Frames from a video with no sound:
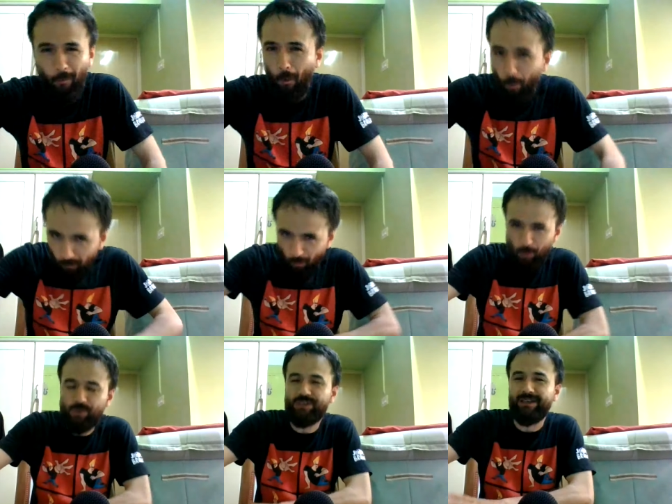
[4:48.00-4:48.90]

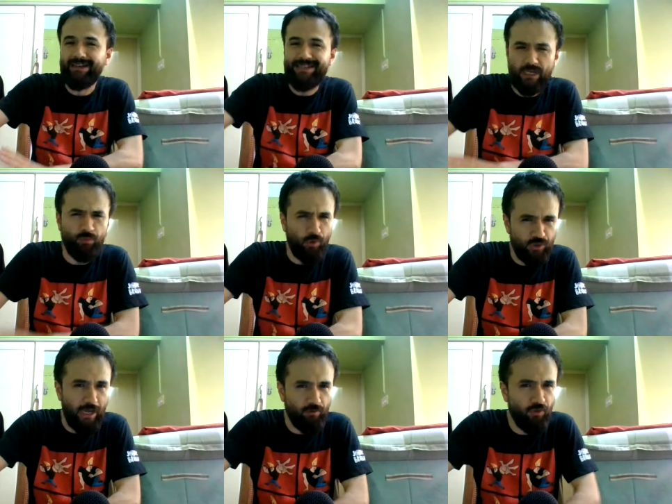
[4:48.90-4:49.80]
almost in a textbook
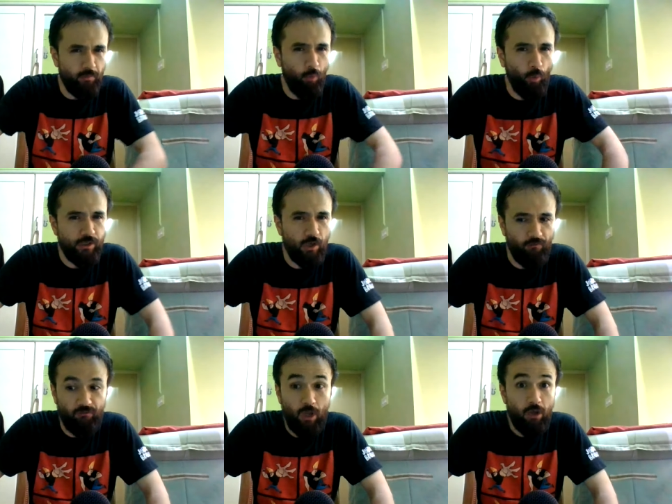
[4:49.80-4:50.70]
style to the point
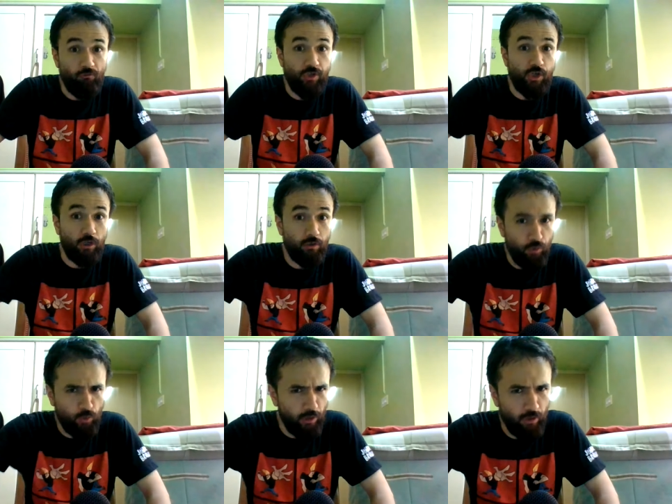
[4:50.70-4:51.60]
of reaching
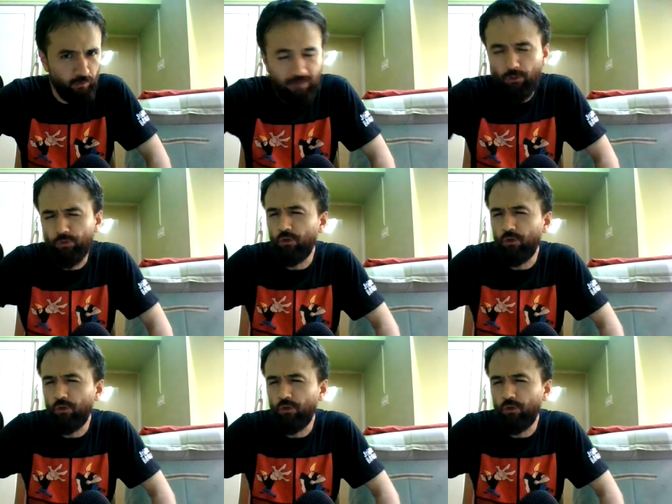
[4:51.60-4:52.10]
nuclear levels.